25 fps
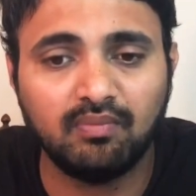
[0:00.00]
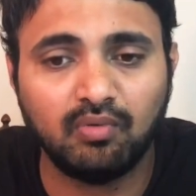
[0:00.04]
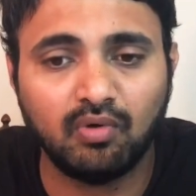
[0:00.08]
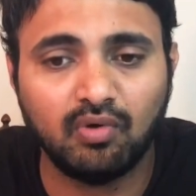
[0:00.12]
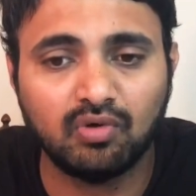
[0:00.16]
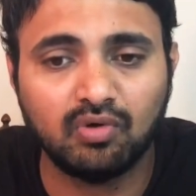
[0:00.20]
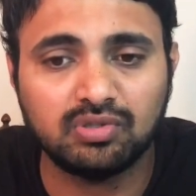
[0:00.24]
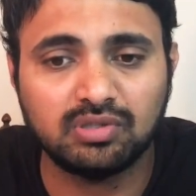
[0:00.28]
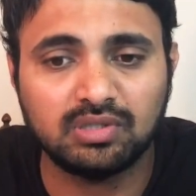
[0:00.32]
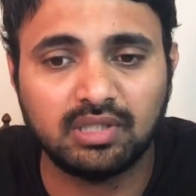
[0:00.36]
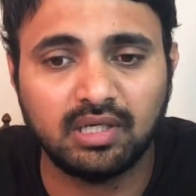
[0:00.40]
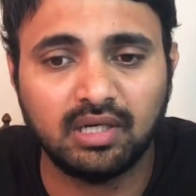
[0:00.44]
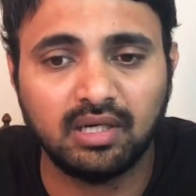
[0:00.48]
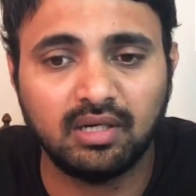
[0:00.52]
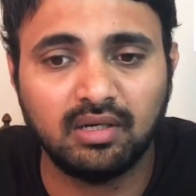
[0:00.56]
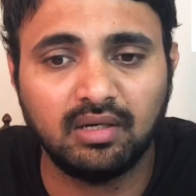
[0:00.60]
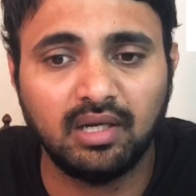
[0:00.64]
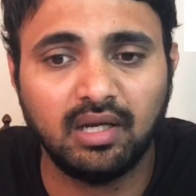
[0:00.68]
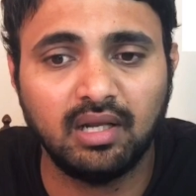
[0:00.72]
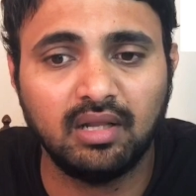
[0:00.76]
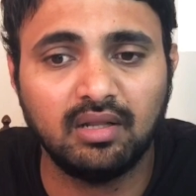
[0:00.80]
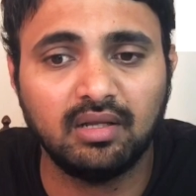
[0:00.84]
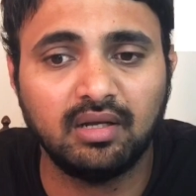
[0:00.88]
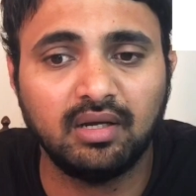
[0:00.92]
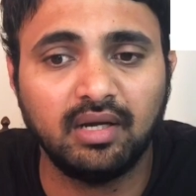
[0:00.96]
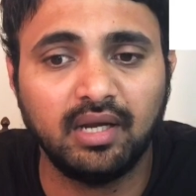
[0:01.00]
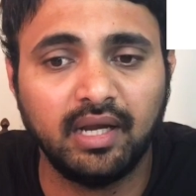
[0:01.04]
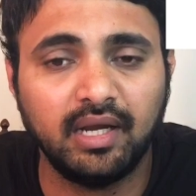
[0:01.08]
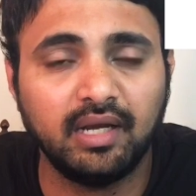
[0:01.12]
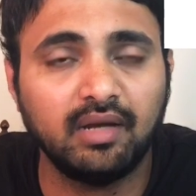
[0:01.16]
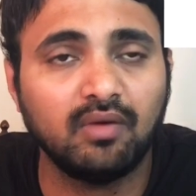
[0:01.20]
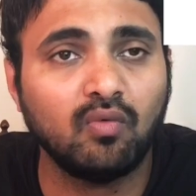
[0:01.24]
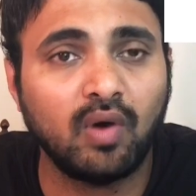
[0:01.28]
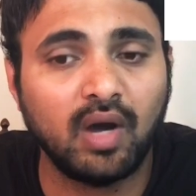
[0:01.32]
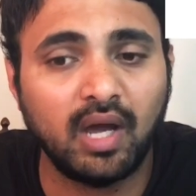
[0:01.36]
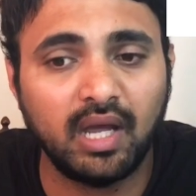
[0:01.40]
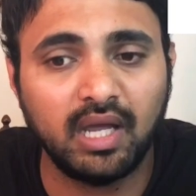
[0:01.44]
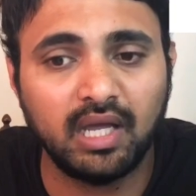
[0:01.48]
posted until the date
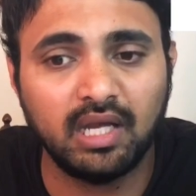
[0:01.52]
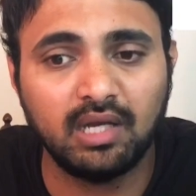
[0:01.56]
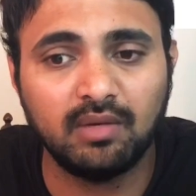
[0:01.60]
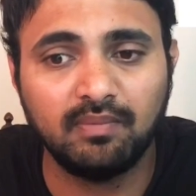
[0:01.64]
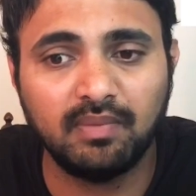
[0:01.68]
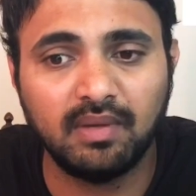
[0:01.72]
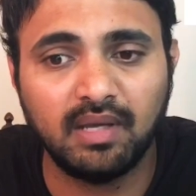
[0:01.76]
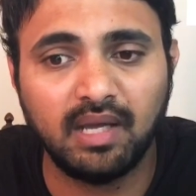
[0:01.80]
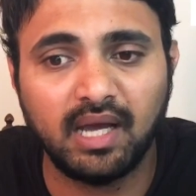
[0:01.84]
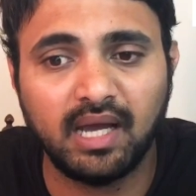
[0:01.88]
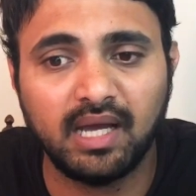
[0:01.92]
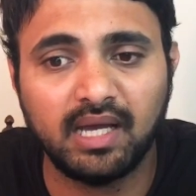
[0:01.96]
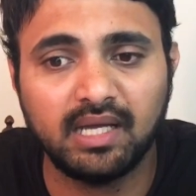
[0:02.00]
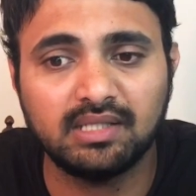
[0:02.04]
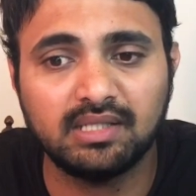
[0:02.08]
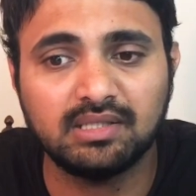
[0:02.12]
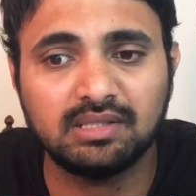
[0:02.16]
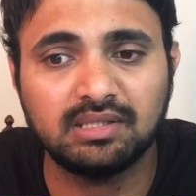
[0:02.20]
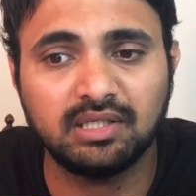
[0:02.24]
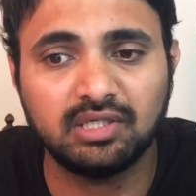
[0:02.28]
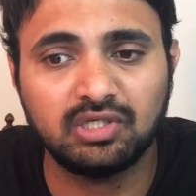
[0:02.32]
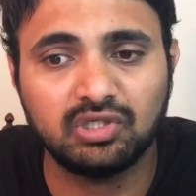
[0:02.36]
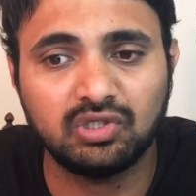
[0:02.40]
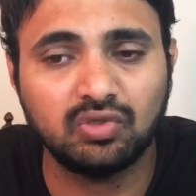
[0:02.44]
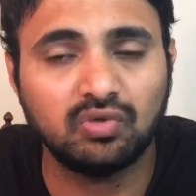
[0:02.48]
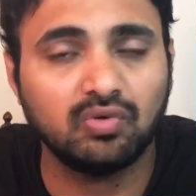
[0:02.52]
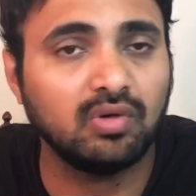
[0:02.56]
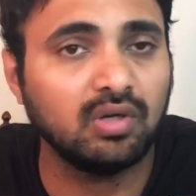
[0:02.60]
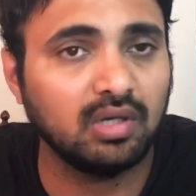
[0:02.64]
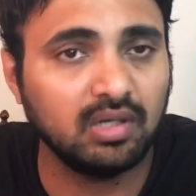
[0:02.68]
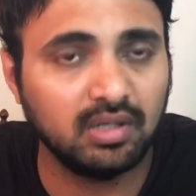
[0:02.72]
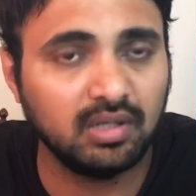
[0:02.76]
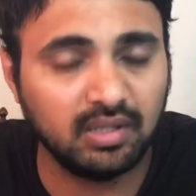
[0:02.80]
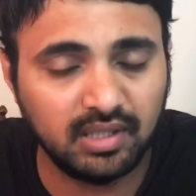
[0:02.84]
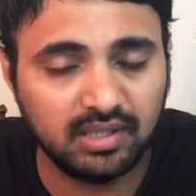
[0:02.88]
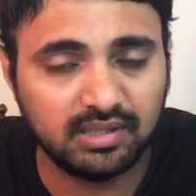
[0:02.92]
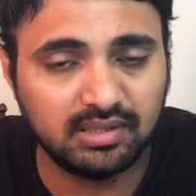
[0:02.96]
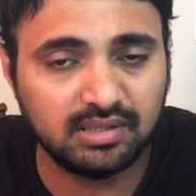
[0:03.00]
YNP has issued
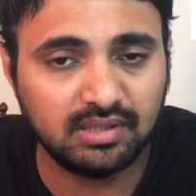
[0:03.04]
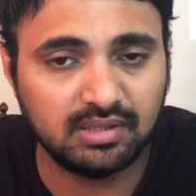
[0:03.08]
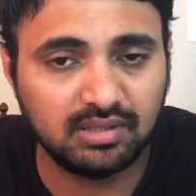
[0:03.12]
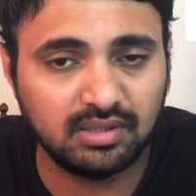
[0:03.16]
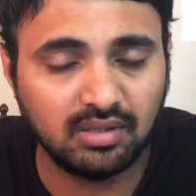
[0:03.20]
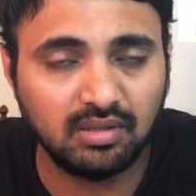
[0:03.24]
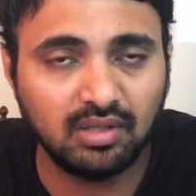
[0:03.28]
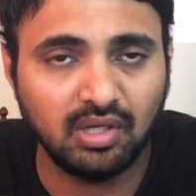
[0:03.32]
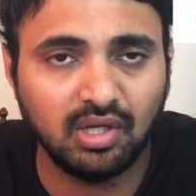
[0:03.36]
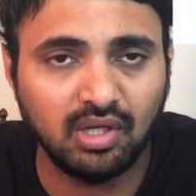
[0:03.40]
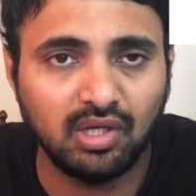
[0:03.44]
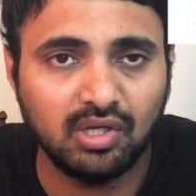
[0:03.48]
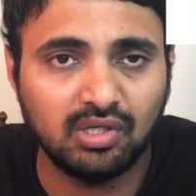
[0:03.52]
a decision.